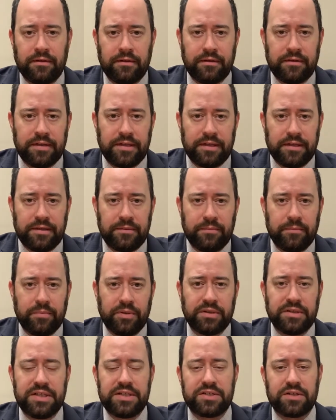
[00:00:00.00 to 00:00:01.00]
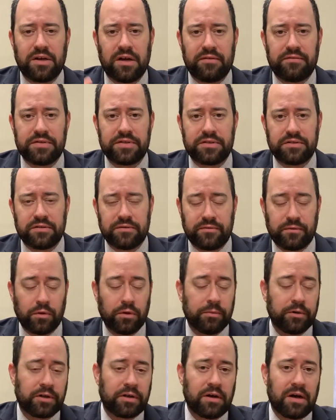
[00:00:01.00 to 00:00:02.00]
the police officer,
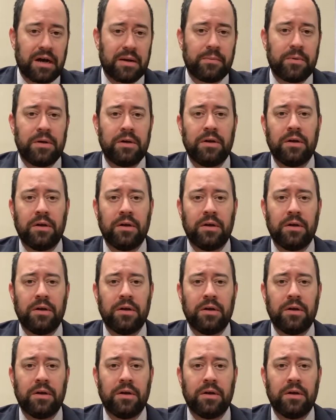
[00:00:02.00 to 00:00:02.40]
former cop,